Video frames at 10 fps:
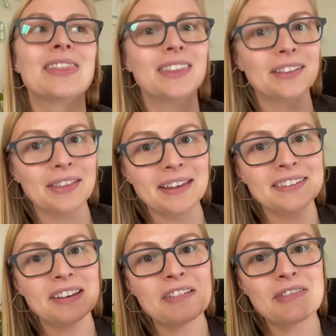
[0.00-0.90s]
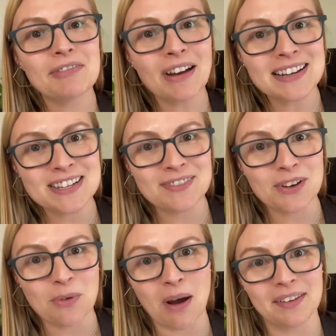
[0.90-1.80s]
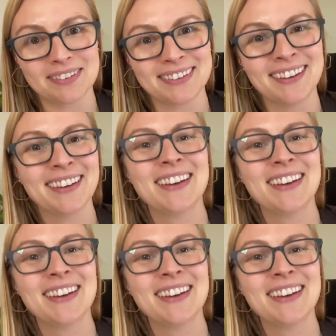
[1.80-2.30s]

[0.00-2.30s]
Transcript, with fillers: the less effective it was